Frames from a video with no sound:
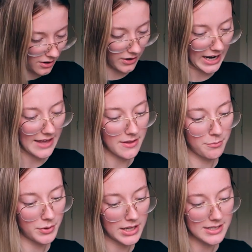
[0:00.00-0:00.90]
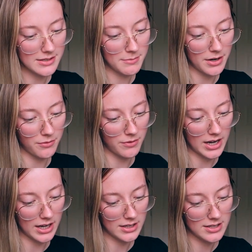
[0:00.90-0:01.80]
All right, and then plus my
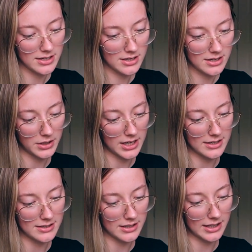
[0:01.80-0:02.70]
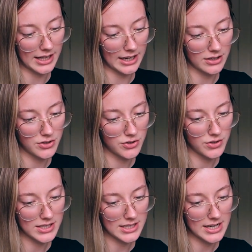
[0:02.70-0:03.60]
rent, plus
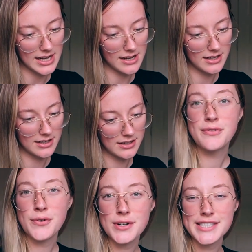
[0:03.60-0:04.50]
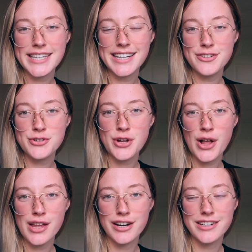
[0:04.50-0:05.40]
electricity,
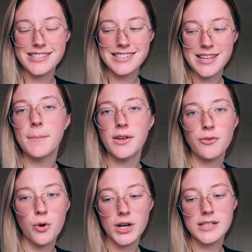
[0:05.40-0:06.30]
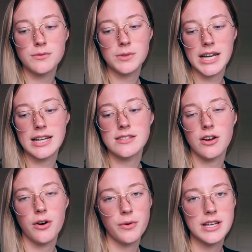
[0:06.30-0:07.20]
$1,400. But of course, rent is
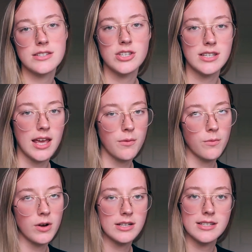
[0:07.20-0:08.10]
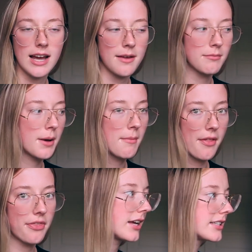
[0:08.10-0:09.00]
always just a one-time a month